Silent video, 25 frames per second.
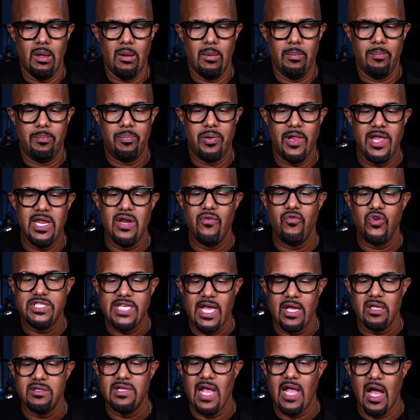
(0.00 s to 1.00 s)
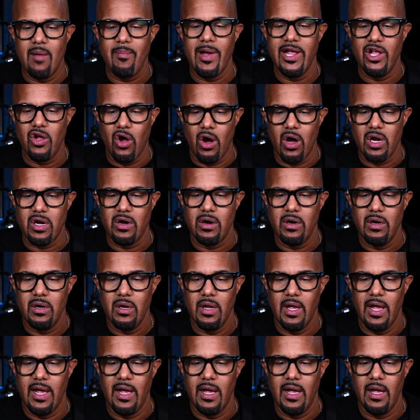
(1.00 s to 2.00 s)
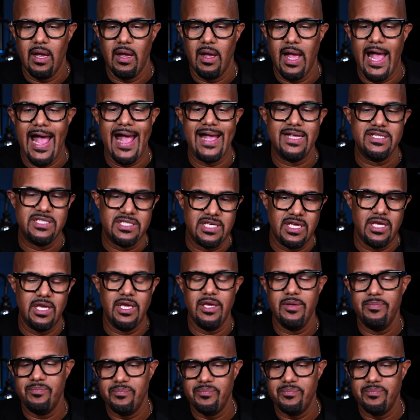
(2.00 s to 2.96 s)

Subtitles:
Plaintiff was held down by Carter as he